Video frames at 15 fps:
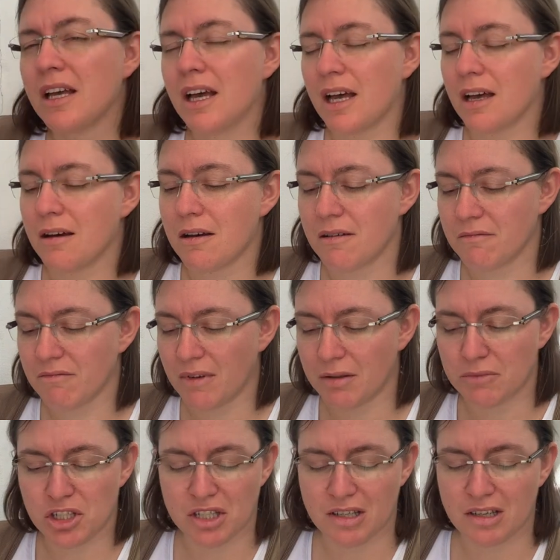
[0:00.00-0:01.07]
Um,
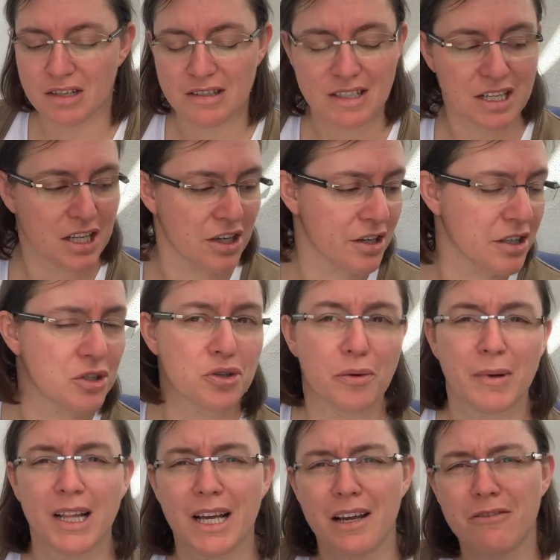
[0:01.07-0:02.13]
just gonna sit here, enjoy
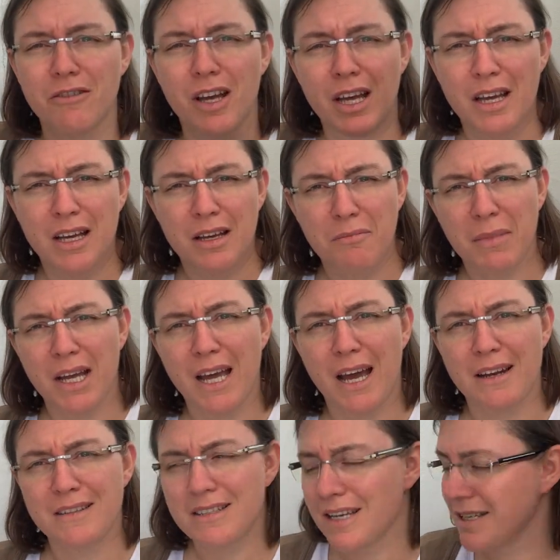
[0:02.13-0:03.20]
my life. My
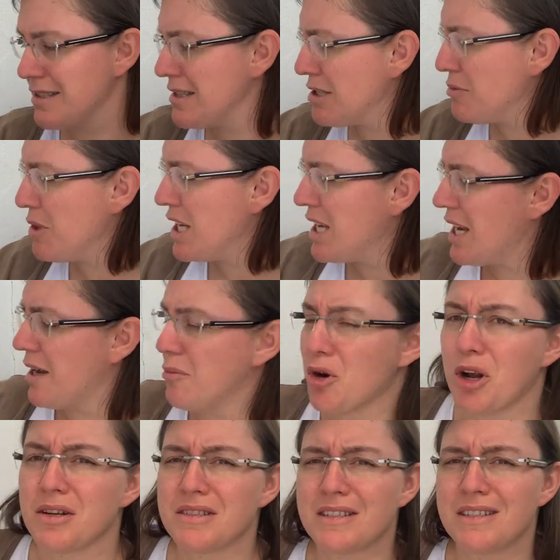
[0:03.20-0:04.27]
cat is next to me. I
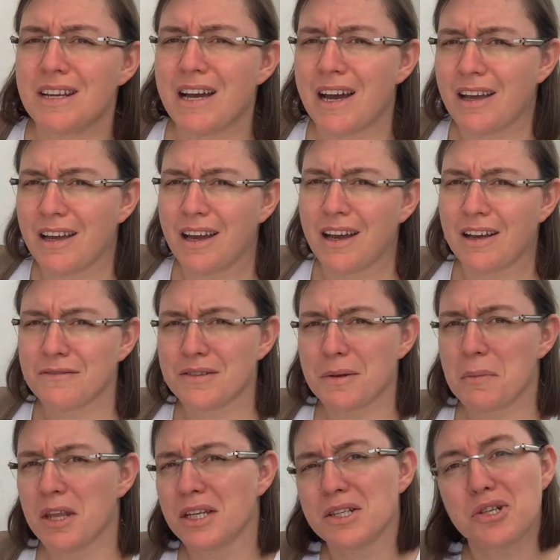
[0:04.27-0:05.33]
brought a snack,
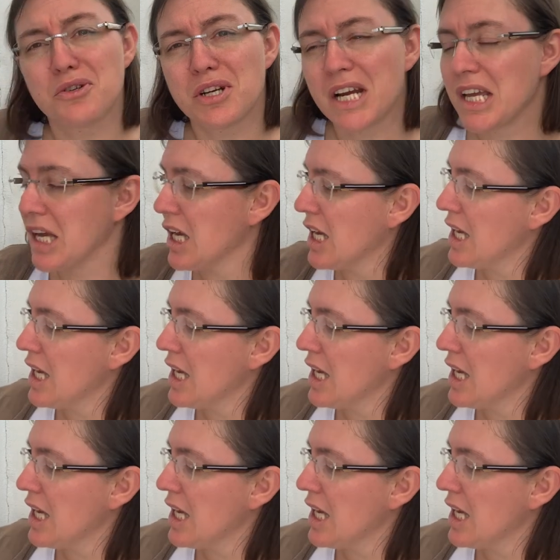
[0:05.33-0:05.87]
something to drink.